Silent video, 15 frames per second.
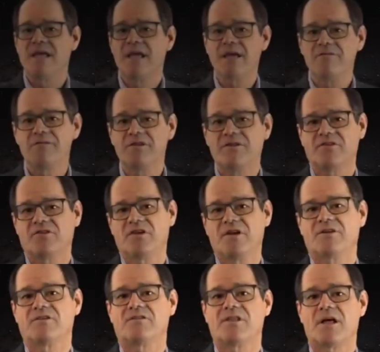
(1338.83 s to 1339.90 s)
Dave
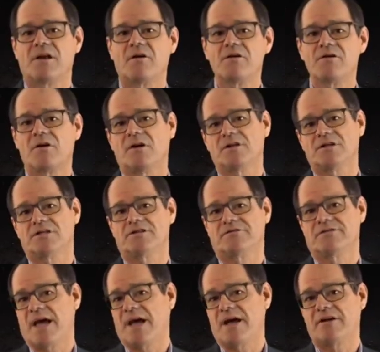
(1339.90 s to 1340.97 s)
insists that our knowledge
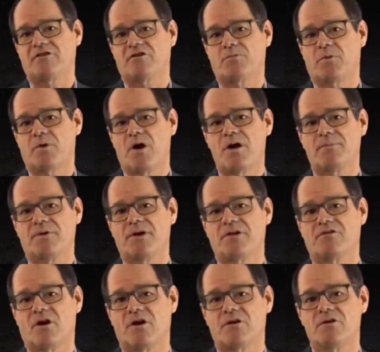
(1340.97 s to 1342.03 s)
of gaseous
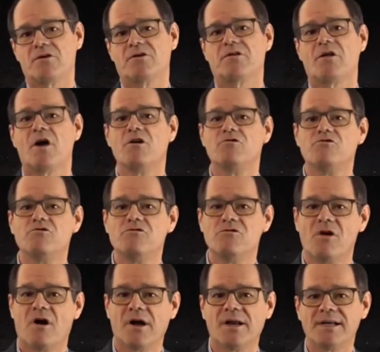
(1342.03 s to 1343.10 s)
properties on Earth do
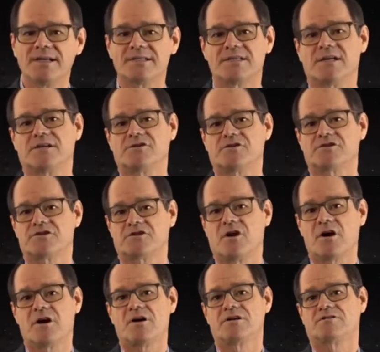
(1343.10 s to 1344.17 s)
not extend to
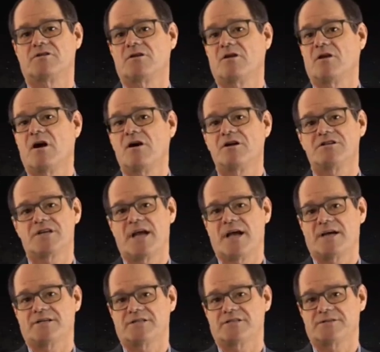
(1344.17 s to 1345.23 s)
stars or large
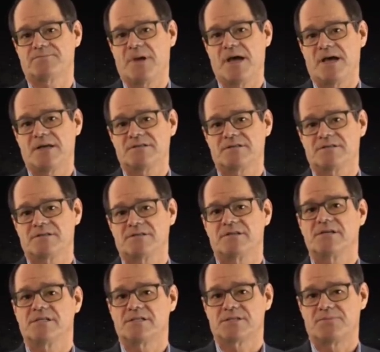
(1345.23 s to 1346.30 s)
gaseous
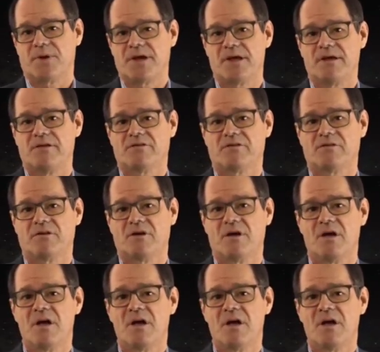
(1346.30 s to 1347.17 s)
masses in space.